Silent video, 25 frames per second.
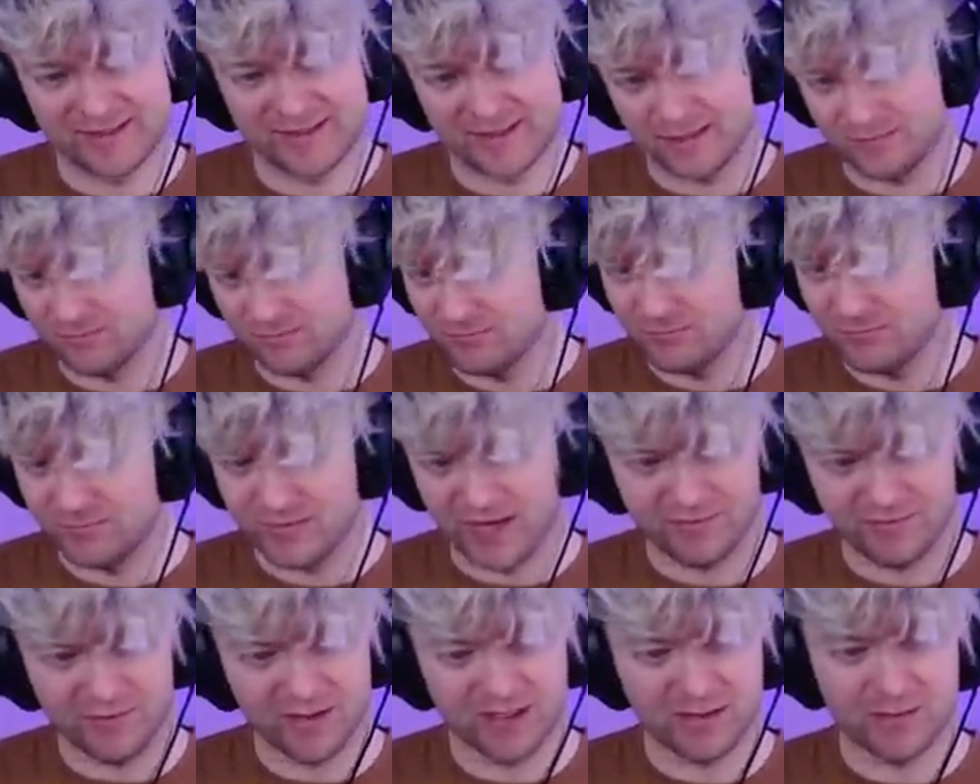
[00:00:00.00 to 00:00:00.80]
that
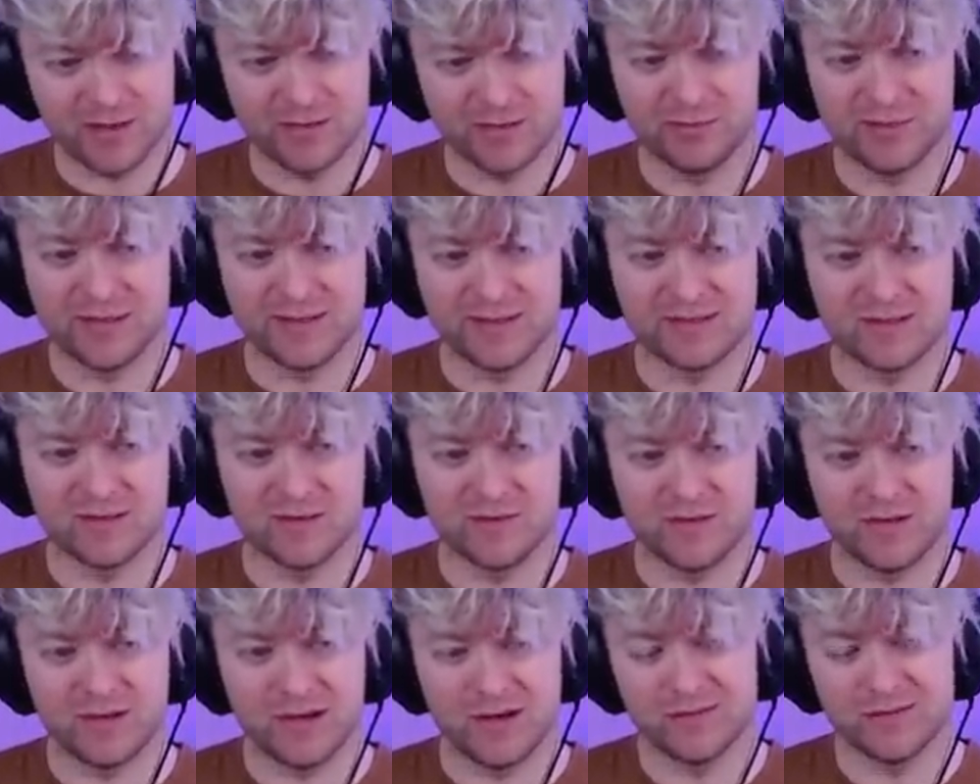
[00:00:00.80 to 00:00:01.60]
every game I played so
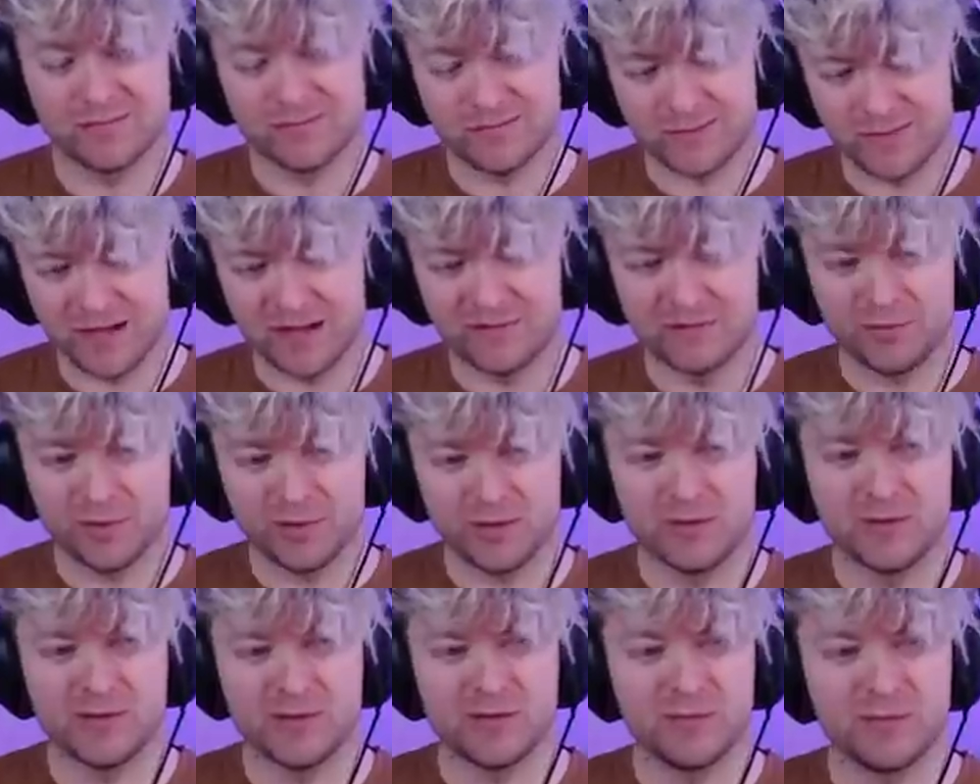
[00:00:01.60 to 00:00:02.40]
far, I've
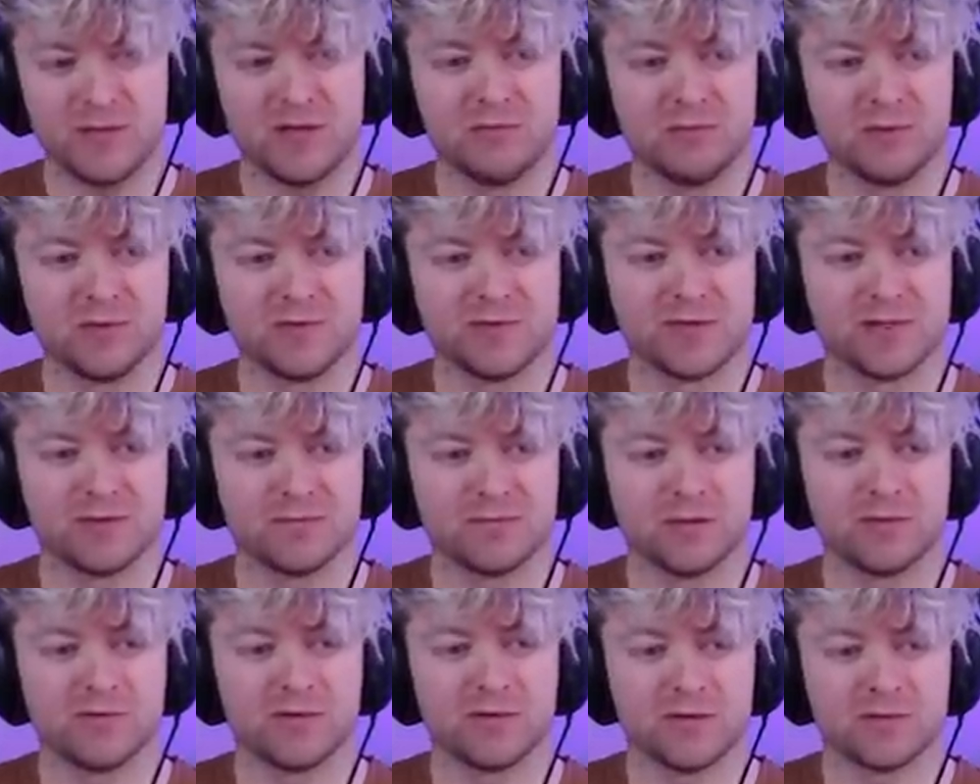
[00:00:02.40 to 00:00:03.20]
pretty much made moves that
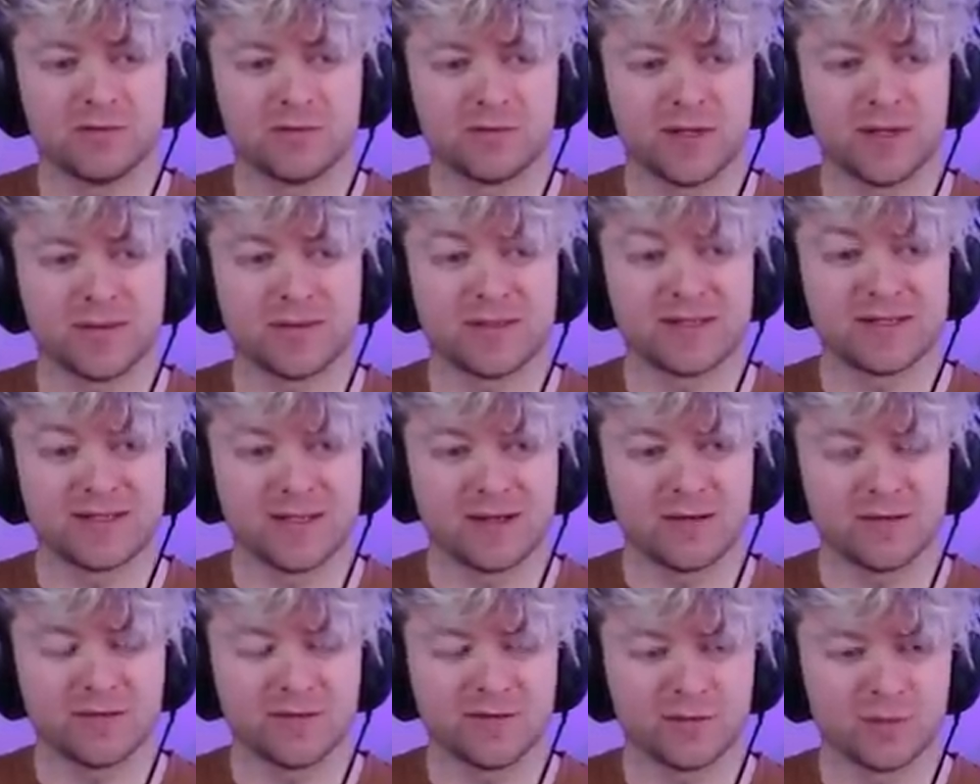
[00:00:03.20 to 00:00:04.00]
revolve around the
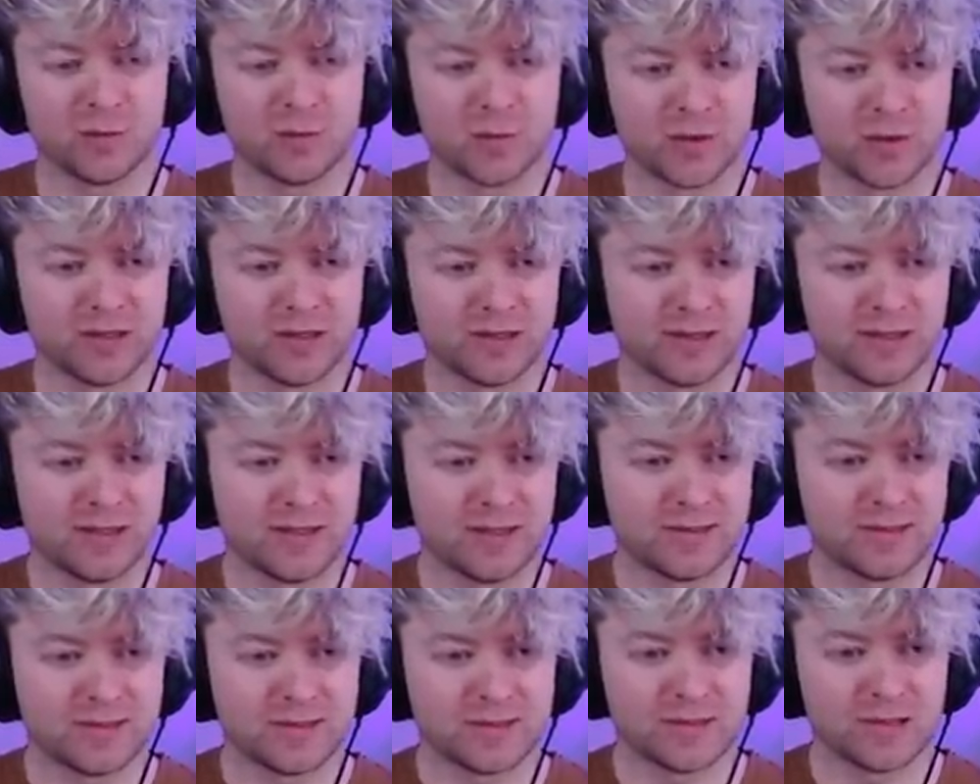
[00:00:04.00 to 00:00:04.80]
center of the board.
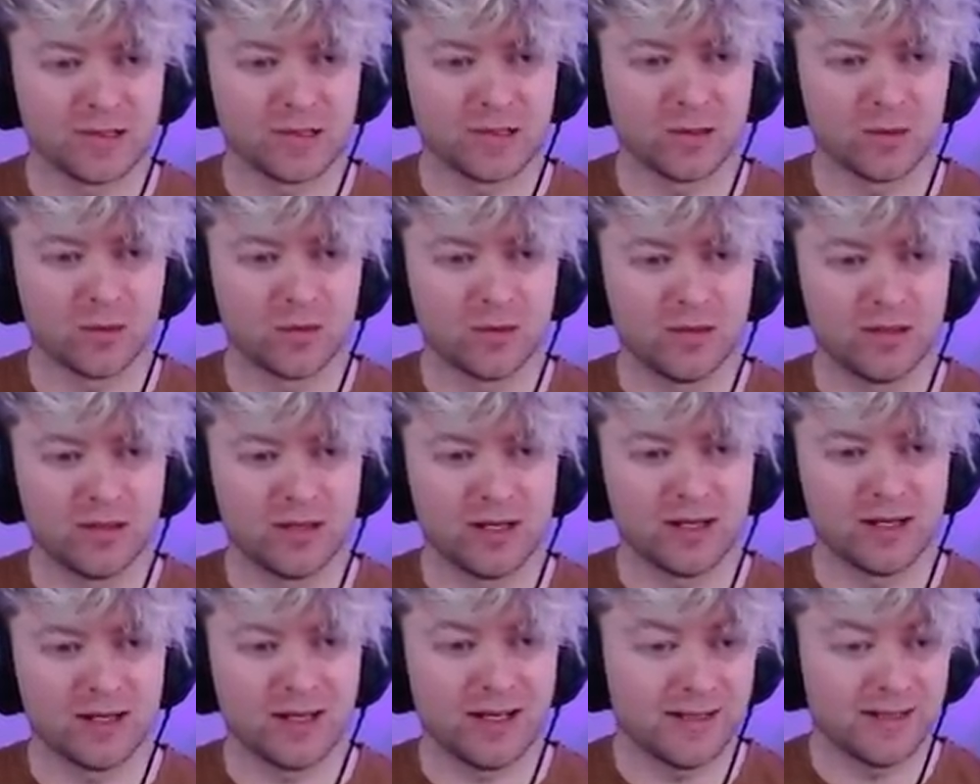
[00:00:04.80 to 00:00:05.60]
So
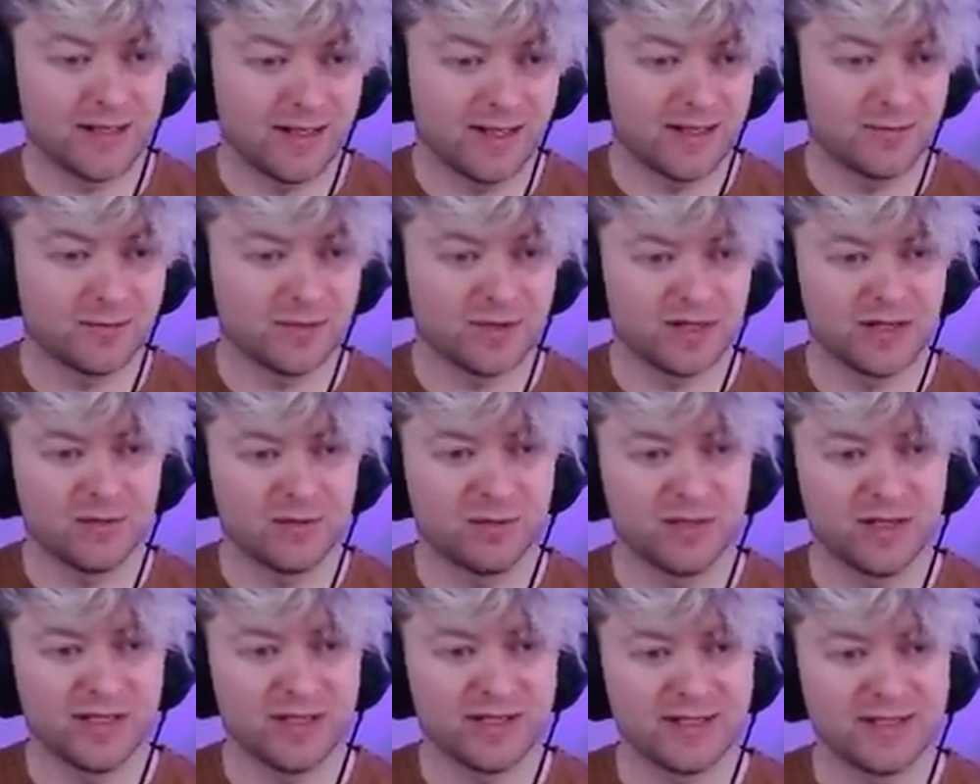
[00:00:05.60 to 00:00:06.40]
uh, I am trying to
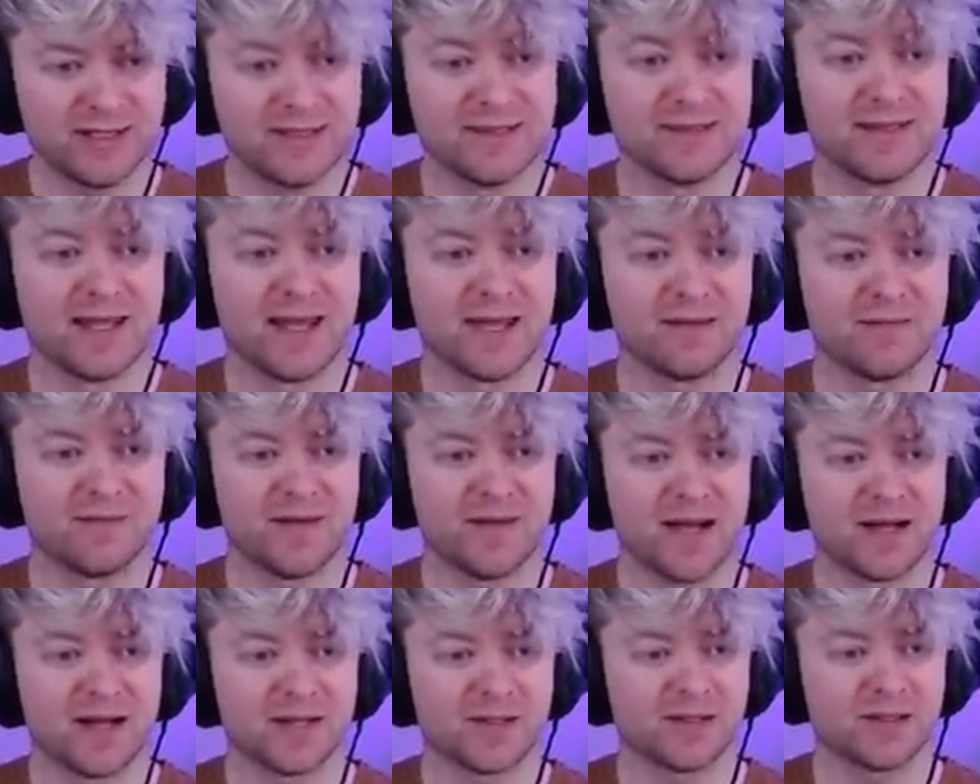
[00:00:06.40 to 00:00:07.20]
play in that
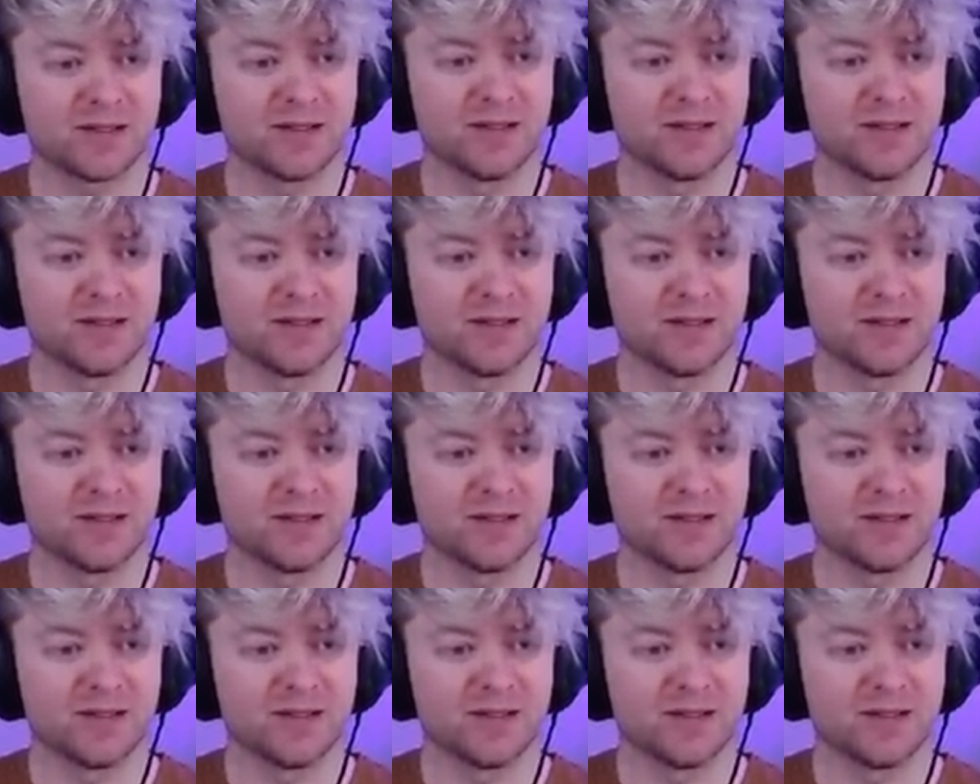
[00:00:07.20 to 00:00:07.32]
fashion.